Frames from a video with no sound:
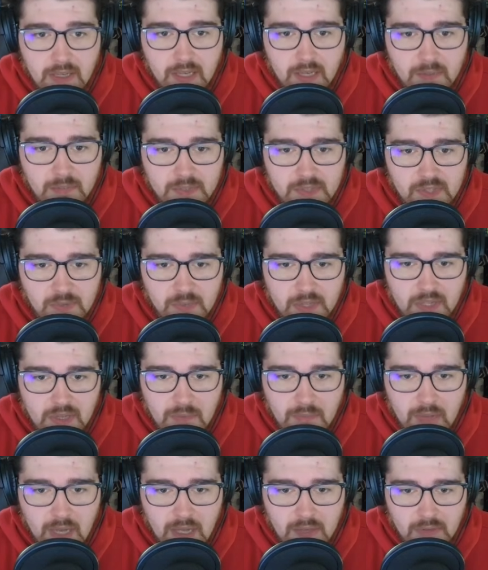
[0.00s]
So when
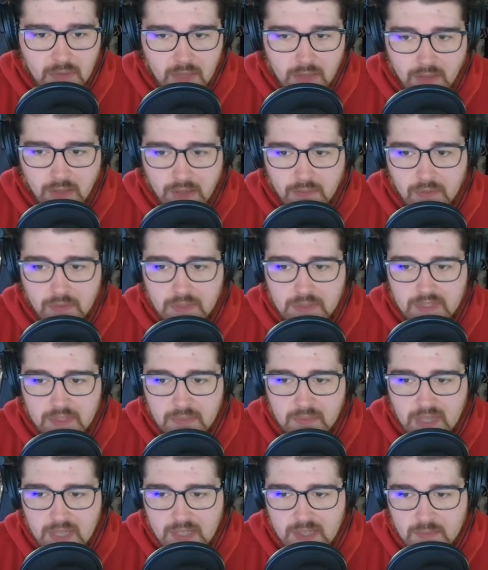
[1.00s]
you model a level, it's a
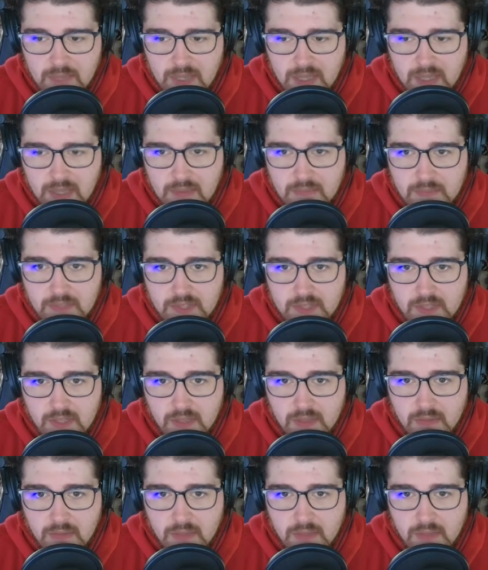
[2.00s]
BSP. So